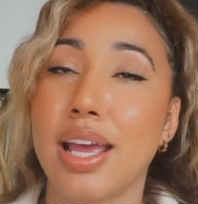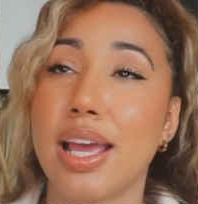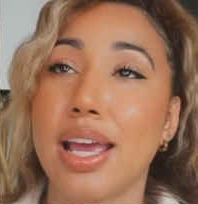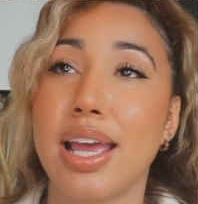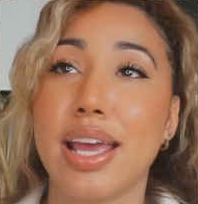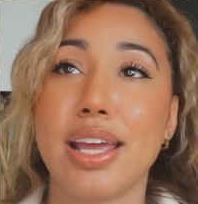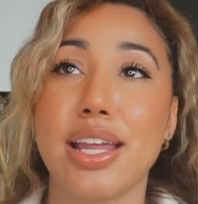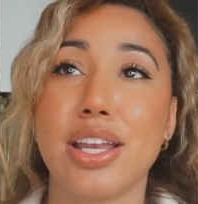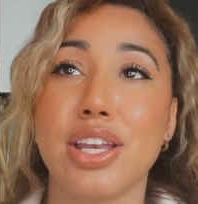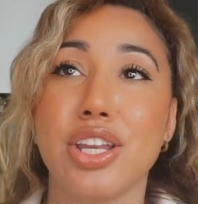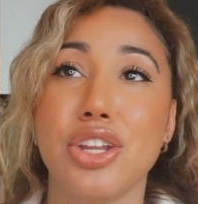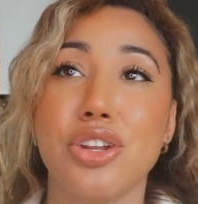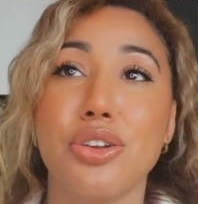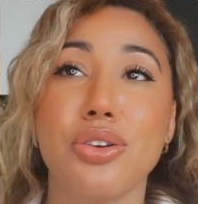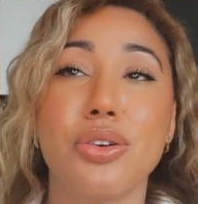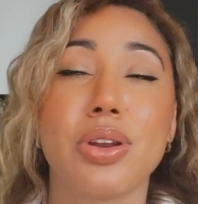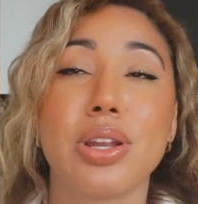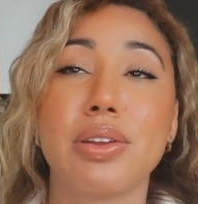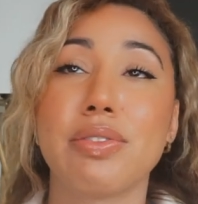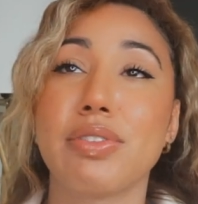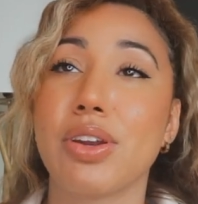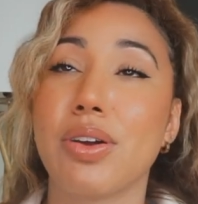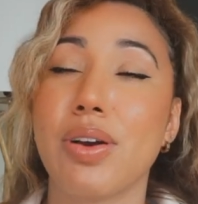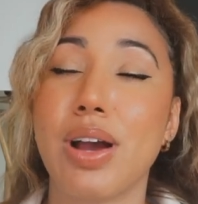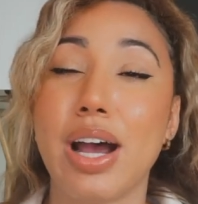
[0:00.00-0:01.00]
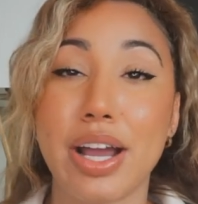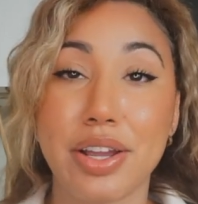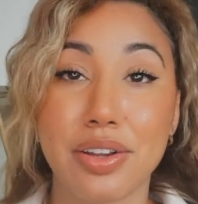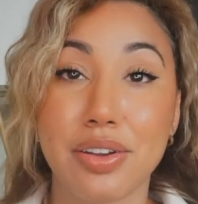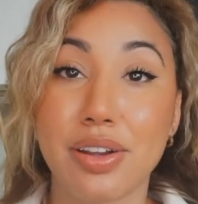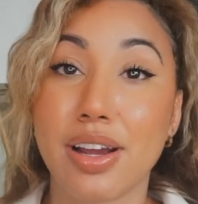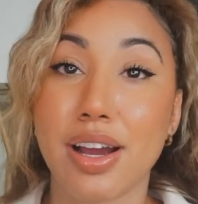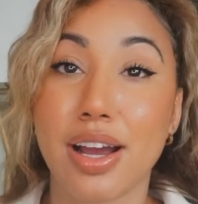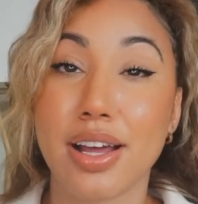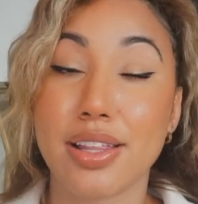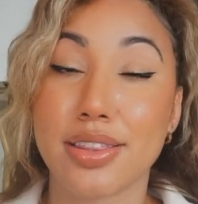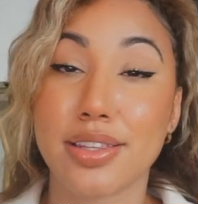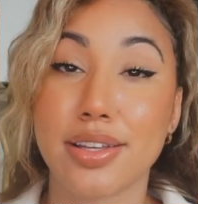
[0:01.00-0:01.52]
and you don't even know how you
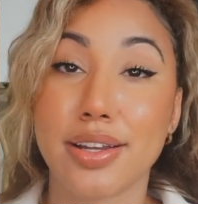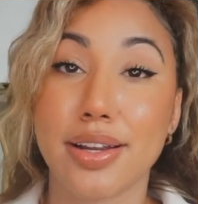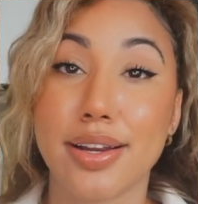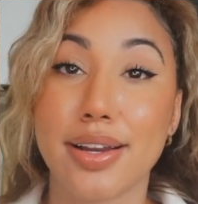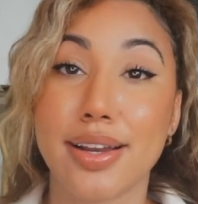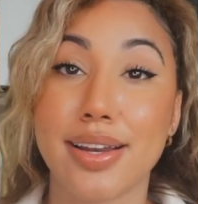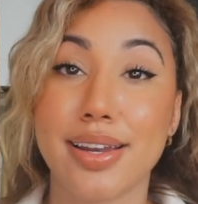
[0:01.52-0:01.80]
got there,